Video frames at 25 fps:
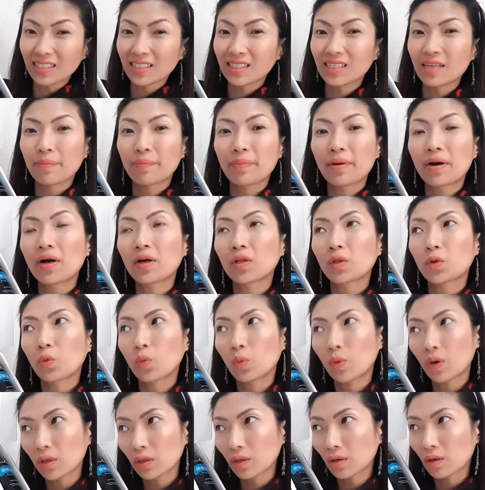is about
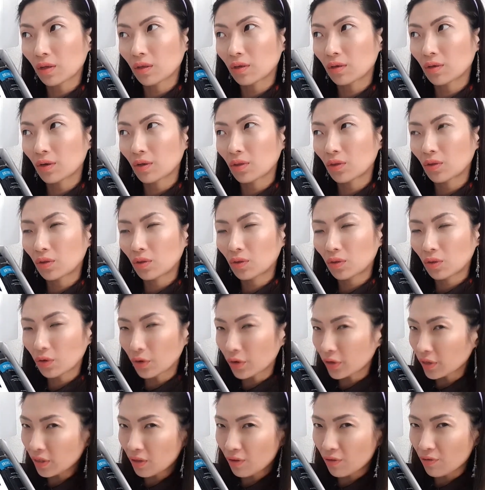
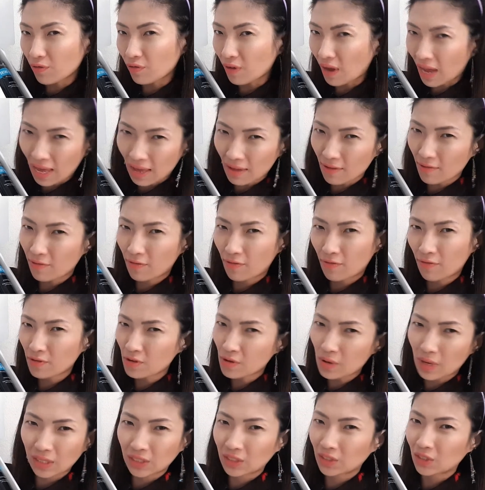135
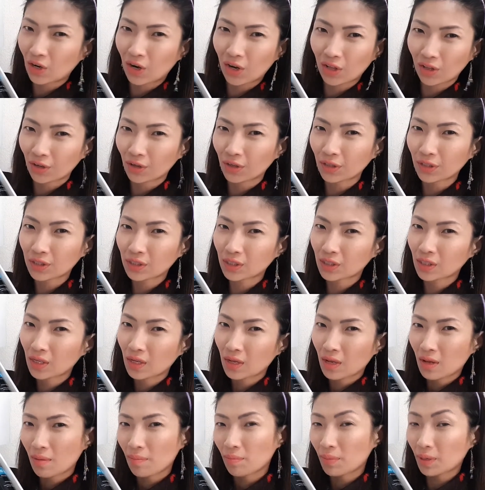US dollars,
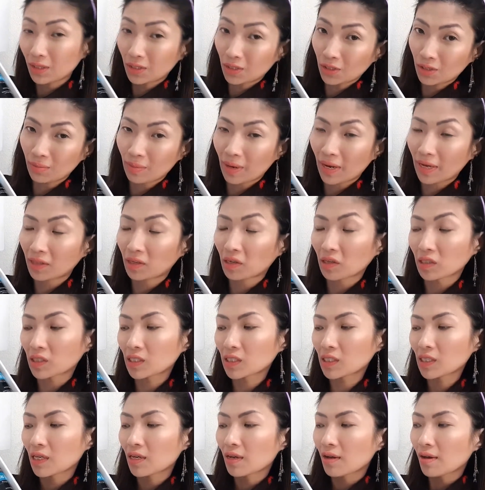plus or
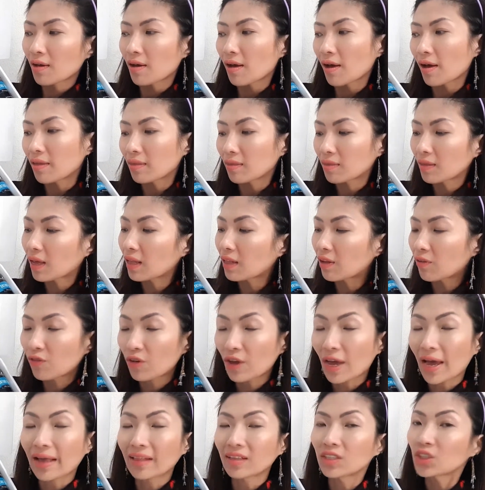minus. And then if
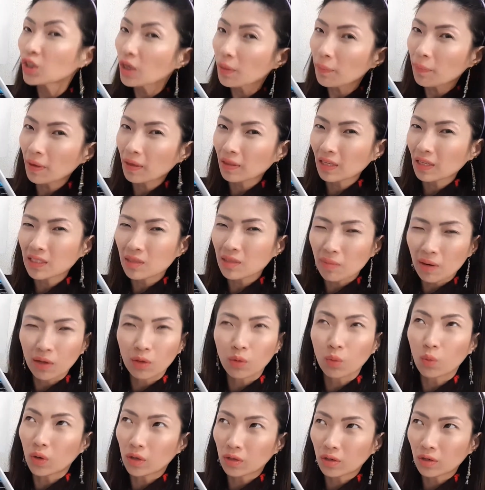you add shipping, that's
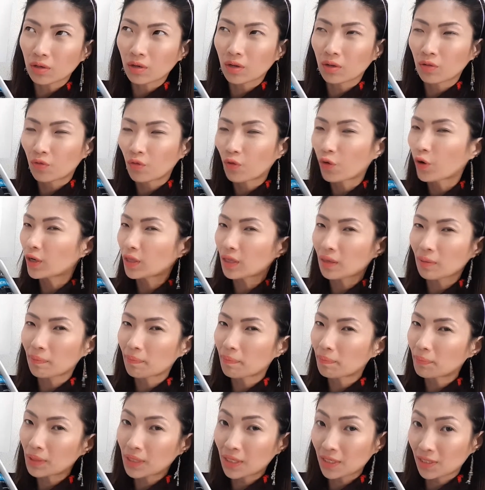about 140
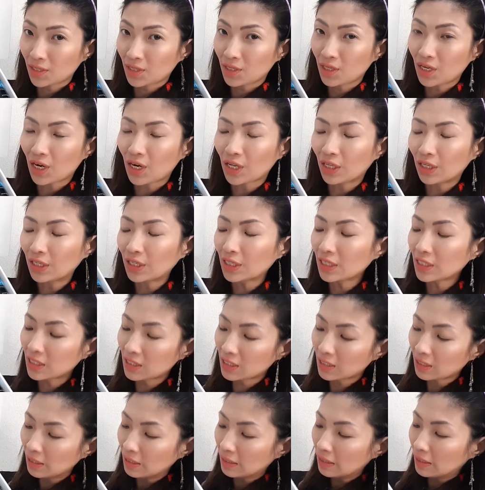plus dollars
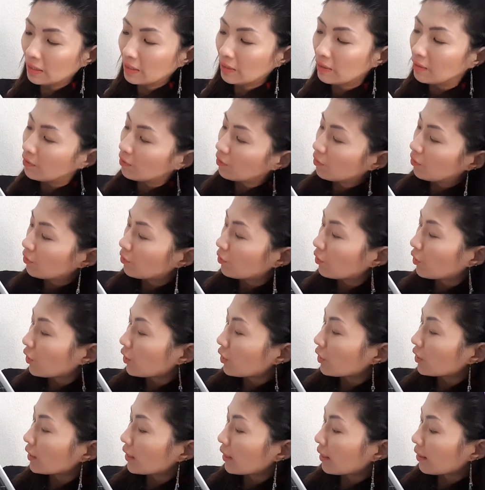
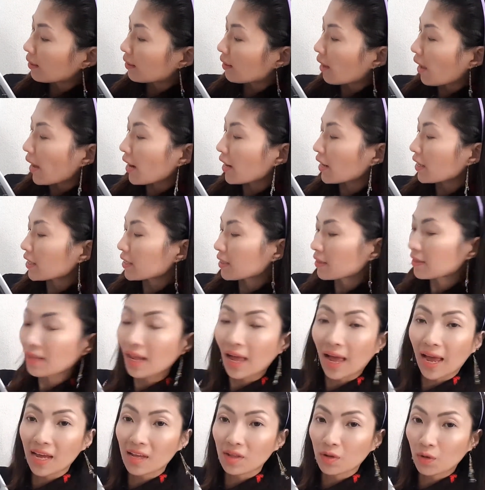for the entire
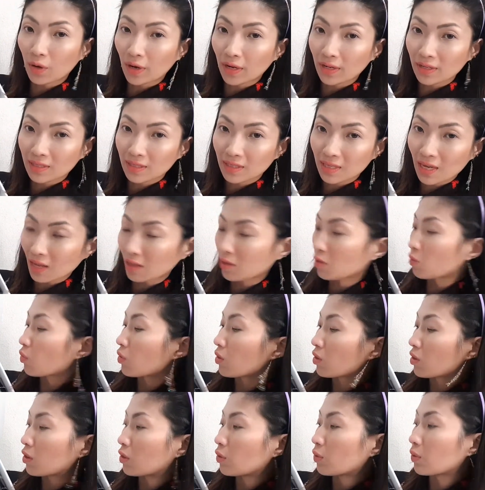9 oil set
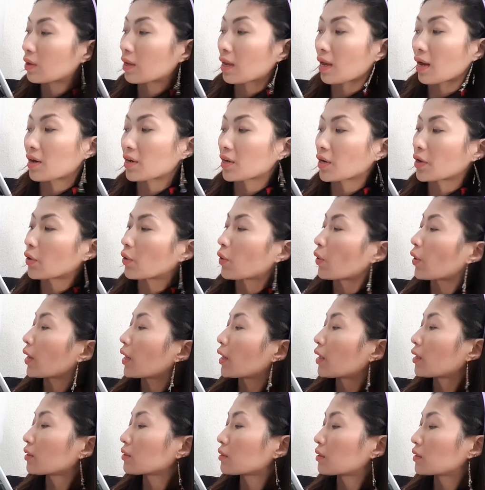with 2 carrier
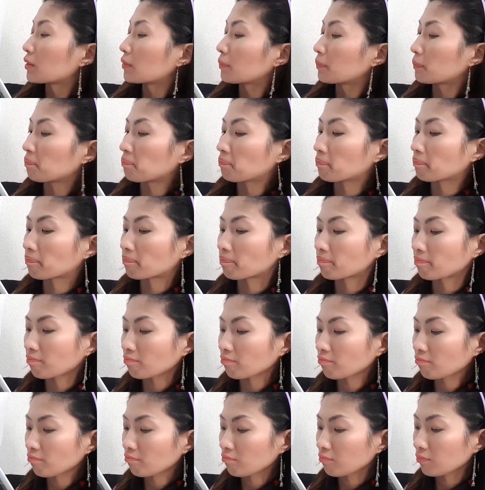oils.
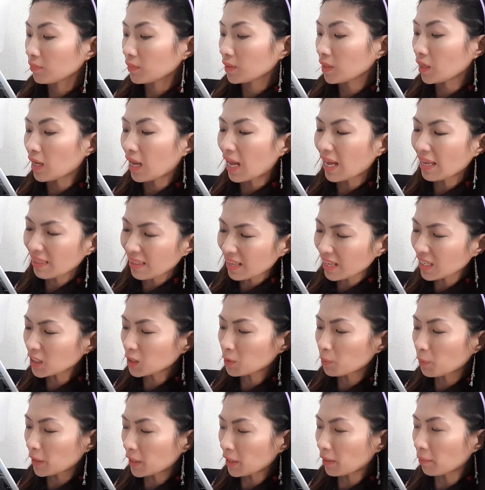I think
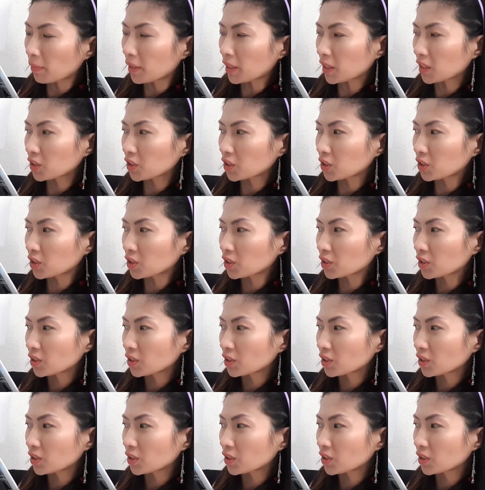it's pretty much